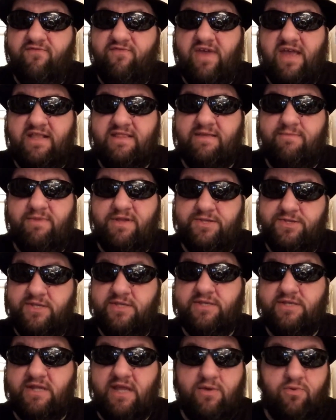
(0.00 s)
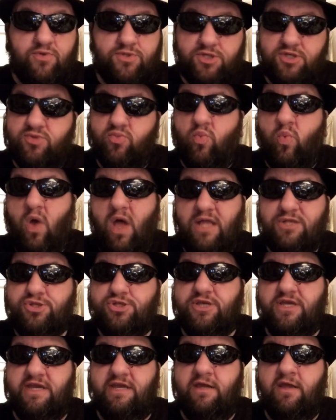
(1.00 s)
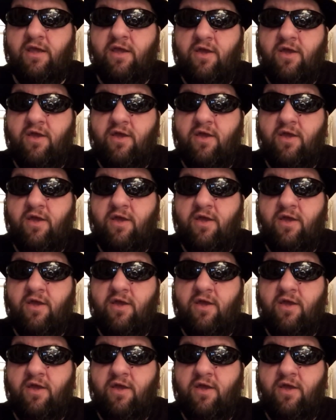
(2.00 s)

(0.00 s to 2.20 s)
fact that my sis and I were just watching